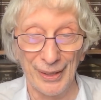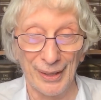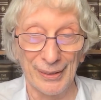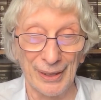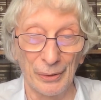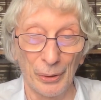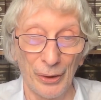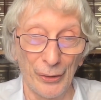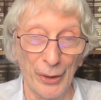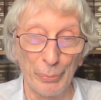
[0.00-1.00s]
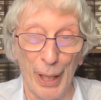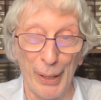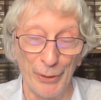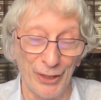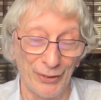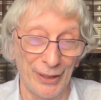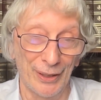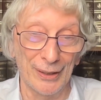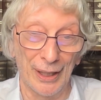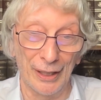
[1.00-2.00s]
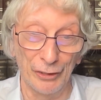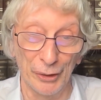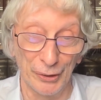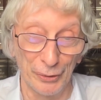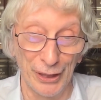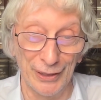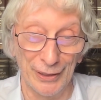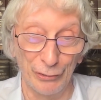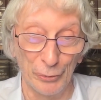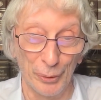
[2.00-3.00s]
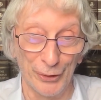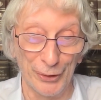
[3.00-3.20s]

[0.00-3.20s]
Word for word: And so although the paper's on the archive, you can read it if you want